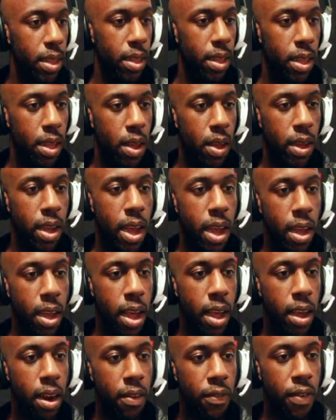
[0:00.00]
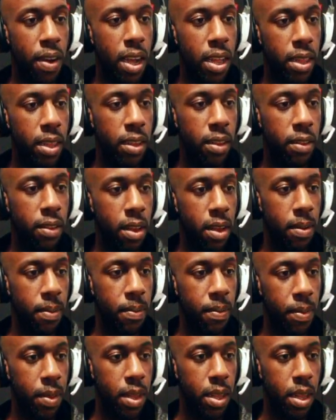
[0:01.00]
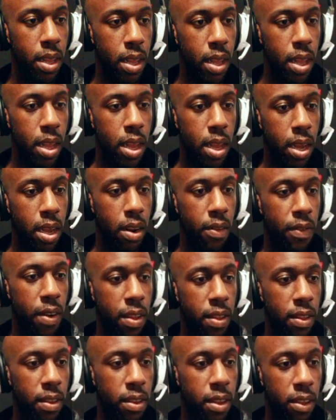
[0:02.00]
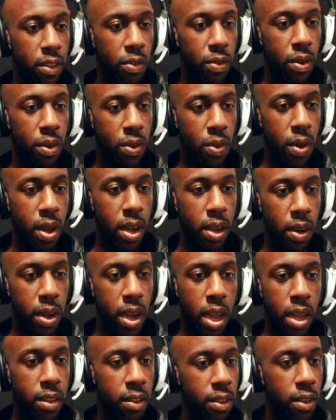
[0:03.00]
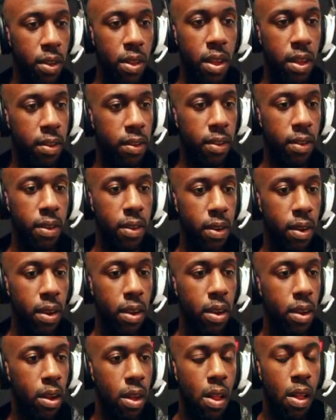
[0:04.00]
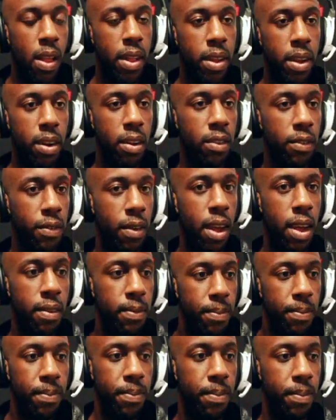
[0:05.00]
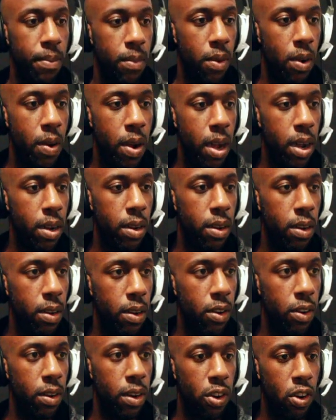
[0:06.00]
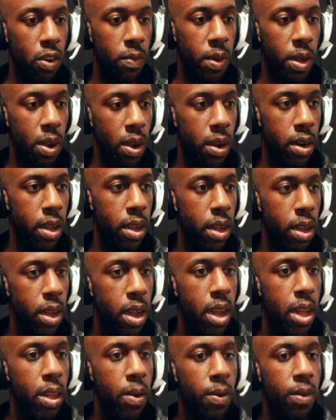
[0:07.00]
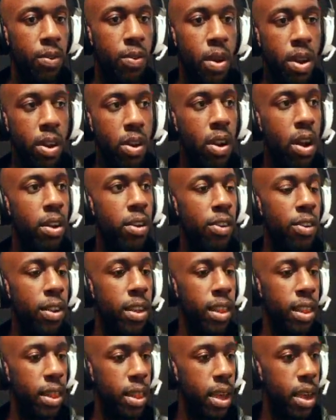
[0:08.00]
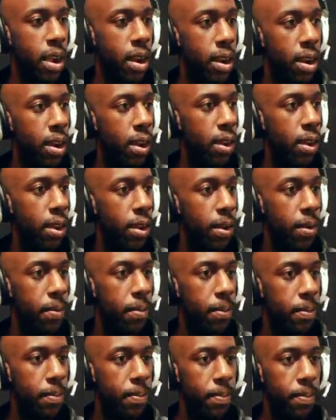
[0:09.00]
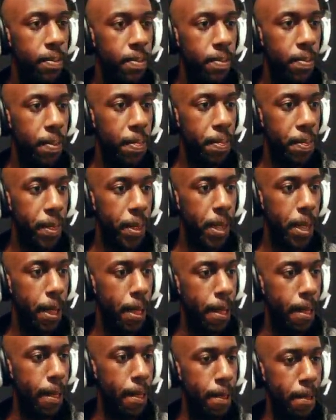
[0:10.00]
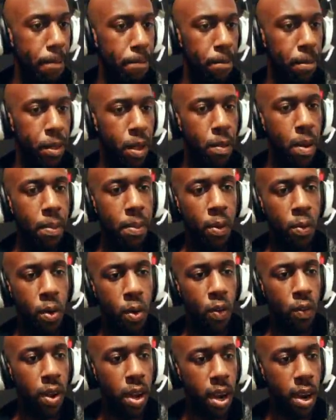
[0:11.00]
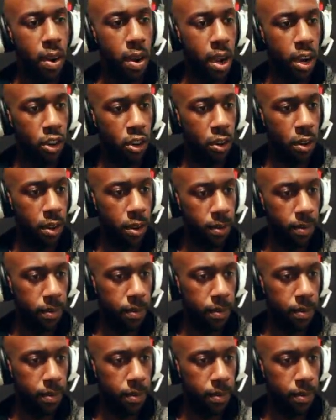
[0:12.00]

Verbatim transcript: Okay, I gotta find these, um, gotta find these things real quick. Okay, let's do this. All I need is five. Alright, should, should be hard. There was one underneath there. Um, there might be one over here, actually.